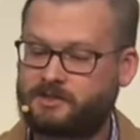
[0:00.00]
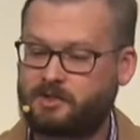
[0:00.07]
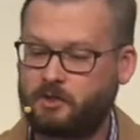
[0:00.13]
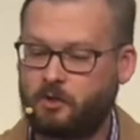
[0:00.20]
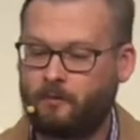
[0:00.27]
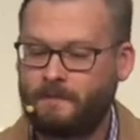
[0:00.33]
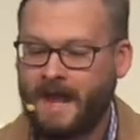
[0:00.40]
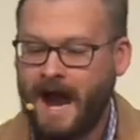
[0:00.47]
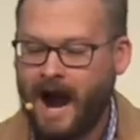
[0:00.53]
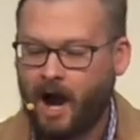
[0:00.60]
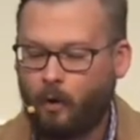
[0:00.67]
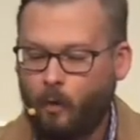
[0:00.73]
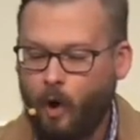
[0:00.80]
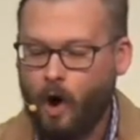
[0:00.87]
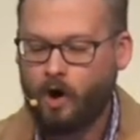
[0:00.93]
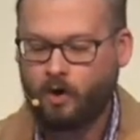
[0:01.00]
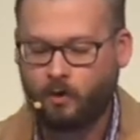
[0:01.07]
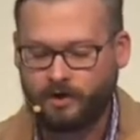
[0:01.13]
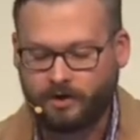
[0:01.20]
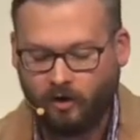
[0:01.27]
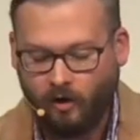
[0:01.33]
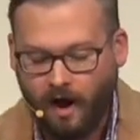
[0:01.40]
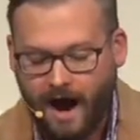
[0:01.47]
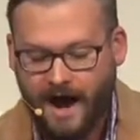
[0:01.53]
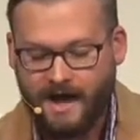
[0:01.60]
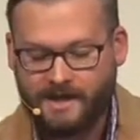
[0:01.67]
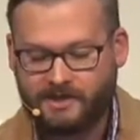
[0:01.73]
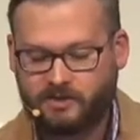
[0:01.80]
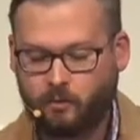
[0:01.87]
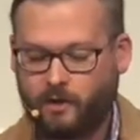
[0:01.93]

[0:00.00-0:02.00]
to our walk with Christ,